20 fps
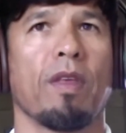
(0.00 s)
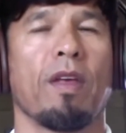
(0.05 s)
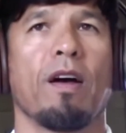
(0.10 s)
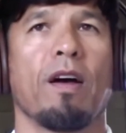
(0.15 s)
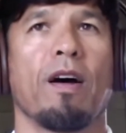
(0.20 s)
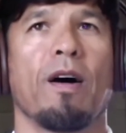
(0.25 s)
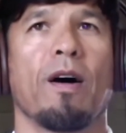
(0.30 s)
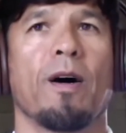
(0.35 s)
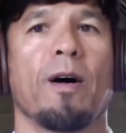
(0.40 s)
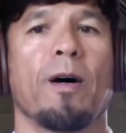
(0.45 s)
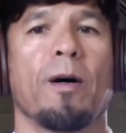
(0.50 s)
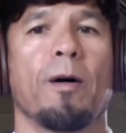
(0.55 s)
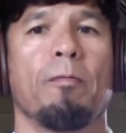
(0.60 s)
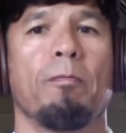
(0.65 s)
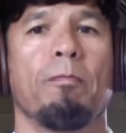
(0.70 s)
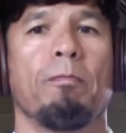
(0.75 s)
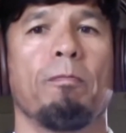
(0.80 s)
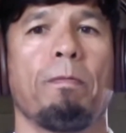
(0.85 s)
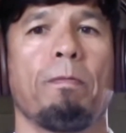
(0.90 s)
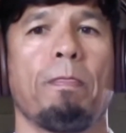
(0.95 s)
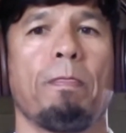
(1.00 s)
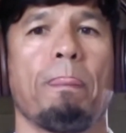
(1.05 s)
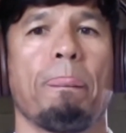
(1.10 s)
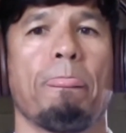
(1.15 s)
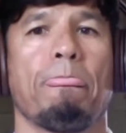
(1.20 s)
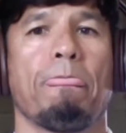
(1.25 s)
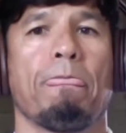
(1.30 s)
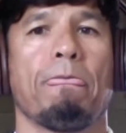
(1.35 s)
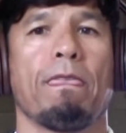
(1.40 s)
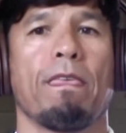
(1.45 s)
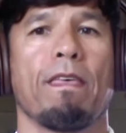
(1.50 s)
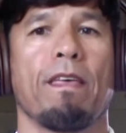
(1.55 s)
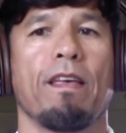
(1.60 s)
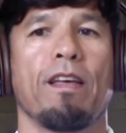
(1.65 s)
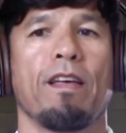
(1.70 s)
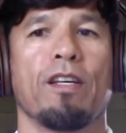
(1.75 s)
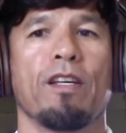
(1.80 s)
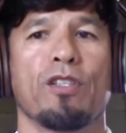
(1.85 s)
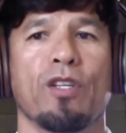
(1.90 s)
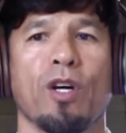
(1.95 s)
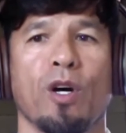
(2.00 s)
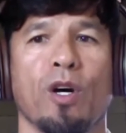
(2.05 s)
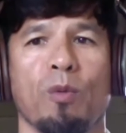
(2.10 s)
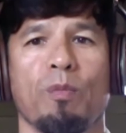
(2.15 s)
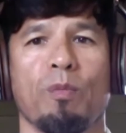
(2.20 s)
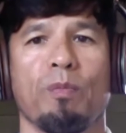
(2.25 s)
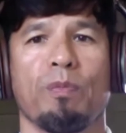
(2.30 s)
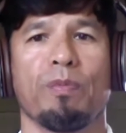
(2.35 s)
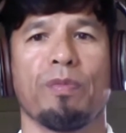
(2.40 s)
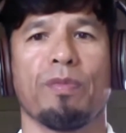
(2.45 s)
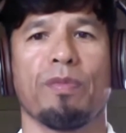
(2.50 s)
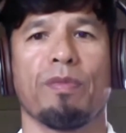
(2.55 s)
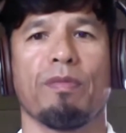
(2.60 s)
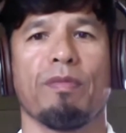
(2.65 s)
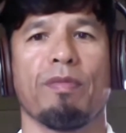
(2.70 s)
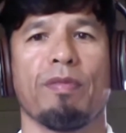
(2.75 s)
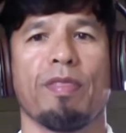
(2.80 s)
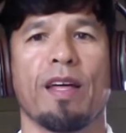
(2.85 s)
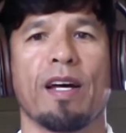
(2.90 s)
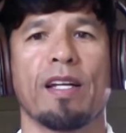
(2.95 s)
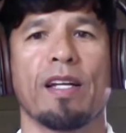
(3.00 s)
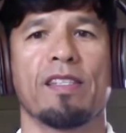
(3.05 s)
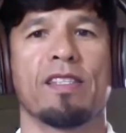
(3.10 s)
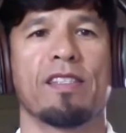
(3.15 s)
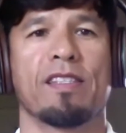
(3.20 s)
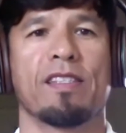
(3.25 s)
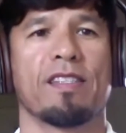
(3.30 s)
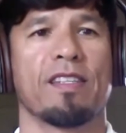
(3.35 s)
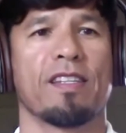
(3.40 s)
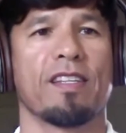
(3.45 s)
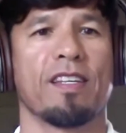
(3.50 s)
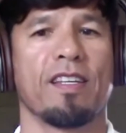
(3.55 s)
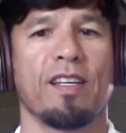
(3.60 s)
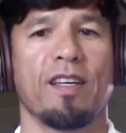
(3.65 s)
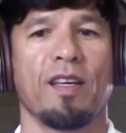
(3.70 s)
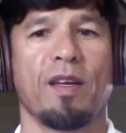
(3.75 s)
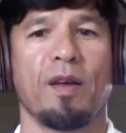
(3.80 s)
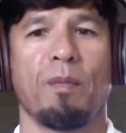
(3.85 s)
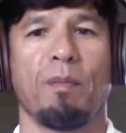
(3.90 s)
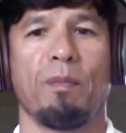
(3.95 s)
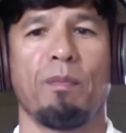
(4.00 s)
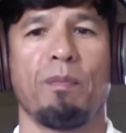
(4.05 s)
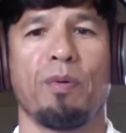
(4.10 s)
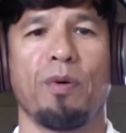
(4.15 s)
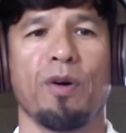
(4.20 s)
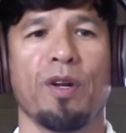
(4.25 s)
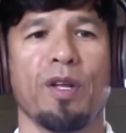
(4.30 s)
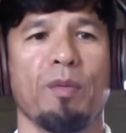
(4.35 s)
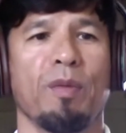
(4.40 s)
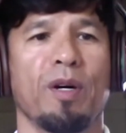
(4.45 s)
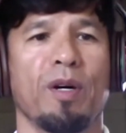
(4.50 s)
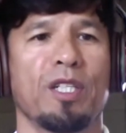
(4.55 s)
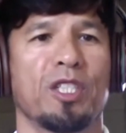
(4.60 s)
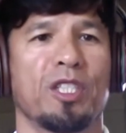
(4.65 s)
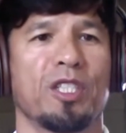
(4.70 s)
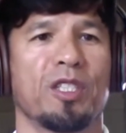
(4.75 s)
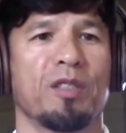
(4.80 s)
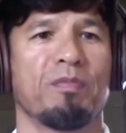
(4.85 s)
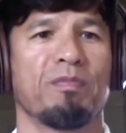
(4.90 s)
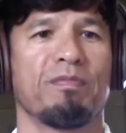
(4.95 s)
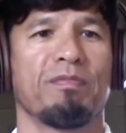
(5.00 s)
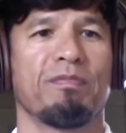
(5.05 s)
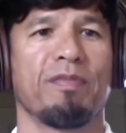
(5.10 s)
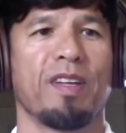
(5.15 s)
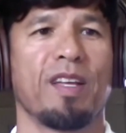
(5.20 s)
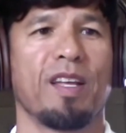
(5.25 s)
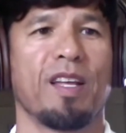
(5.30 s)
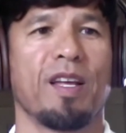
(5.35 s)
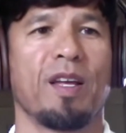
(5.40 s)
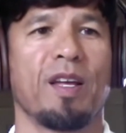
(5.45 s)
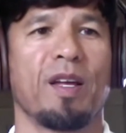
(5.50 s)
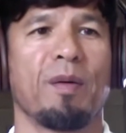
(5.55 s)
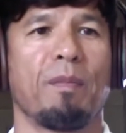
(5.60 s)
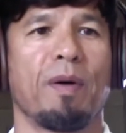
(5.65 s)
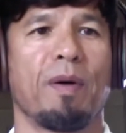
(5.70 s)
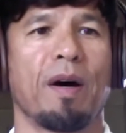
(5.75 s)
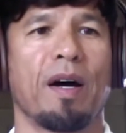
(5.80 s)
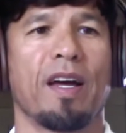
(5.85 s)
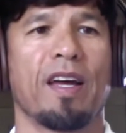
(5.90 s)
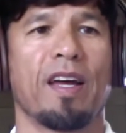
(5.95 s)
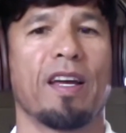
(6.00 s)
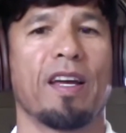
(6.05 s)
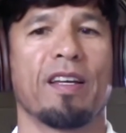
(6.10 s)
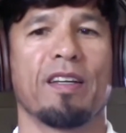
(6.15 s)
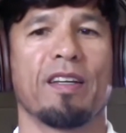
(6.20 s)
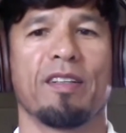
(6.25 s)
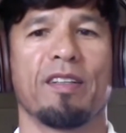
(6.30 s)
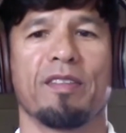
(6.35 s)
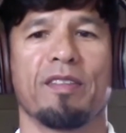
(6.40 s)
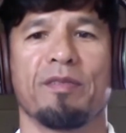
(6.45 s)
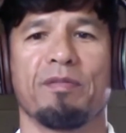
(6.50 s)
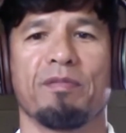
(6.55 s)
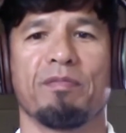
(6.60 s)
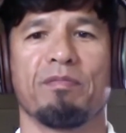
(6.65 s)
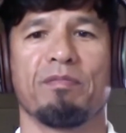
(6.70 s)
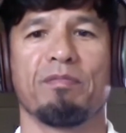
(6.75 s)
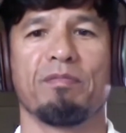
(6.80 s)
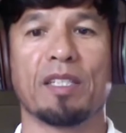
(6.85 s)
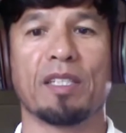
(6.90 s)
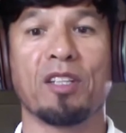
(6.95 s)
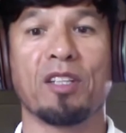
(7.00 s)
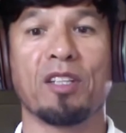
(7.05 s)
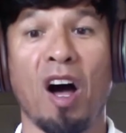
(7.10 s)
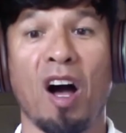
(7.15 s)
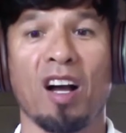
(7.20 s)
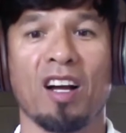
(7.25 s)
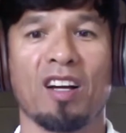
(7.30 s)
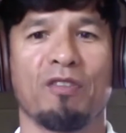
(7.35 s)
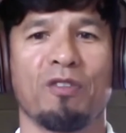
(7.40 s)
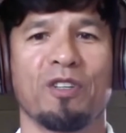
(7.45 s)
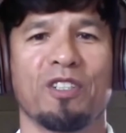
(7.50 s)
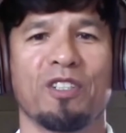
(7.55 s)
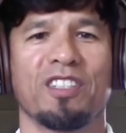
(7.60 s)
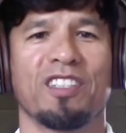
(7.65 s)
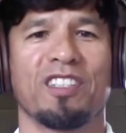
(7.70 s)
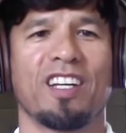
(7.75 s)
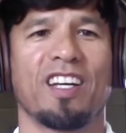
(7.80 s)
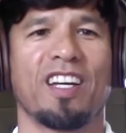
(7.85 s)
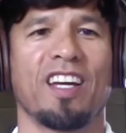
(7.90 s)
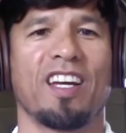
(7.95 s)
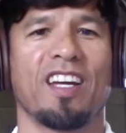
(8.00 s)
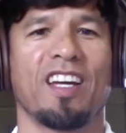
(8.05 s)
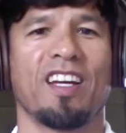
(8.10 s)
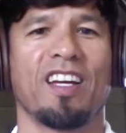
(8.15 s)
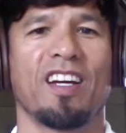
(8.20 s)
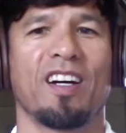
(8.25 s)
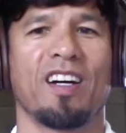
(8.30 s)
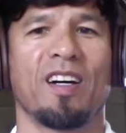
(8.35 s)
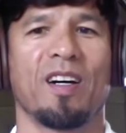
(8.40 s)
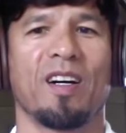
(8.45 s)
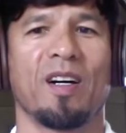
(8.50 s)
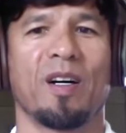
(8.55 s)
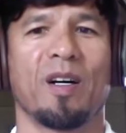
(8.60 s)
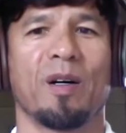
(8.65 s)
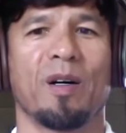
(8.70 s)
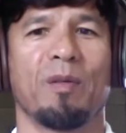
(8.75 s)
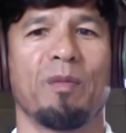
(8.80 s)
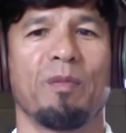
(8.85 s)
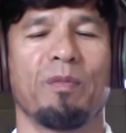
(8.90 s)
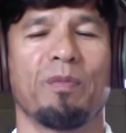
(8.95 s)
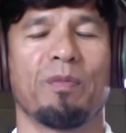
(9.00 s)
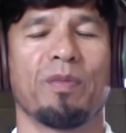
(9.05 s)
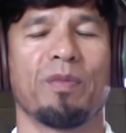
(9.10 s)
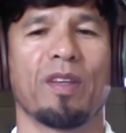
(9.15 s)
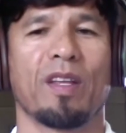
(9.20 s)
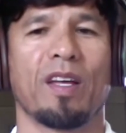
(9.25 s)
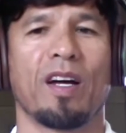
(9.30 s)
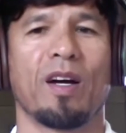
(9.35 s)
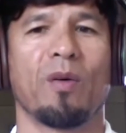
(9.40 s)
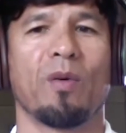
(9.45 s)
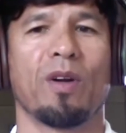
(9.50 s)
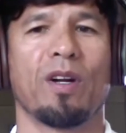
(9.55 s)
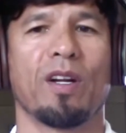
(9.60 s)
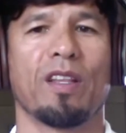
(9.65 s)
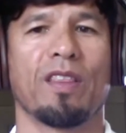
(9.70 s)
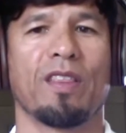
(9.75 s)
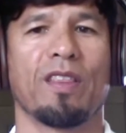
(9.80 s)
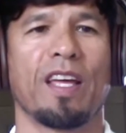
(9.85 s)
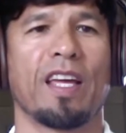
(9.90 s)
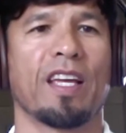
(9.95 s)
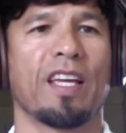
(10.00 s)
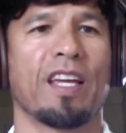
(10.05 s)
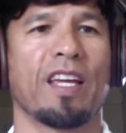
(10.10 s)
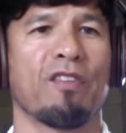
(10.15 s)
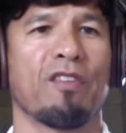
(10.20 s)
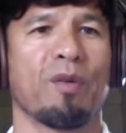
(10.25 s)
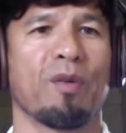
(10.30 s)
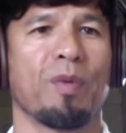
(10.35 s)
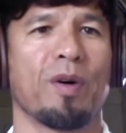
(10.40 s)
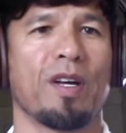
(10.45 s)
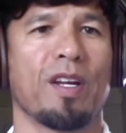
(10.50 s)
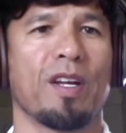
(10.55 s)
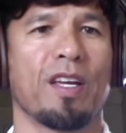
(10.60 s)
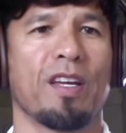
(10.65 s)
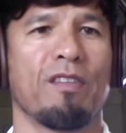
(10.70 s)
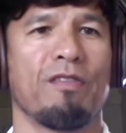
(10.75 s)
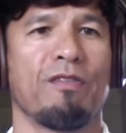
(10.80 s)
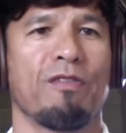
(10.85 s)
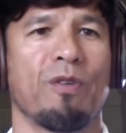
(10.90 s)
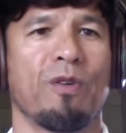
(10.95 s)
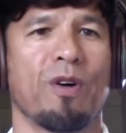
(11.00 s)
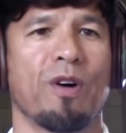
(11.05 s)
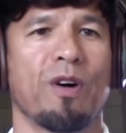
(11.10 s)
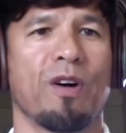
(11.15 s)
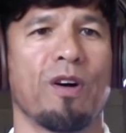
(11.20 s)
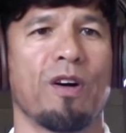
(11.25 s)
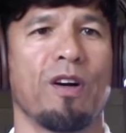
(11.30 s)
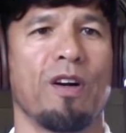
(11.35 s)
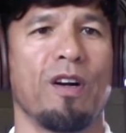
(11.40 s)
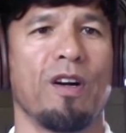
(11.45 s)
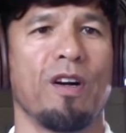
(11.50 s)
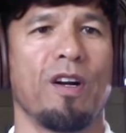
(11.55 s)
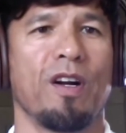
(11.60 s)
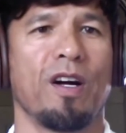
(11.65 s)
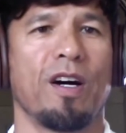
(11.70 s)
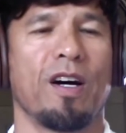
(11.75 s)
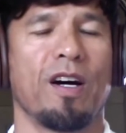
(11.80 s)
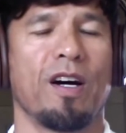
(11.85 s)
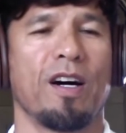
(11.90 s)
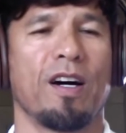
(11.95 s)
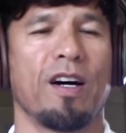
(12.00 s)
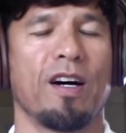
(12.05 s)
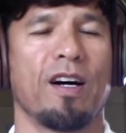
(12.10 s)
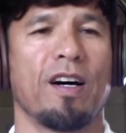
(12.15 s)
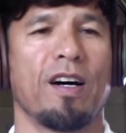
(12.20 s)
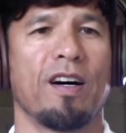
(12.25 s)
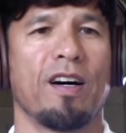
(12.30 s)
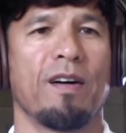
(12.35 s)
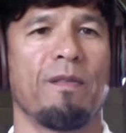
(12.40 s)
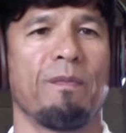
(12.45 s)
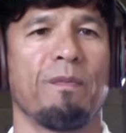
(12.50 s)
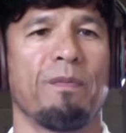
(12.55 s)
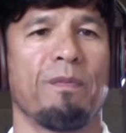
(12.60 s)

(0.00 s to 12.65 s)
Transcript: Um, so that's pretty much my my talk for today. Um, I want to thank everybody for um,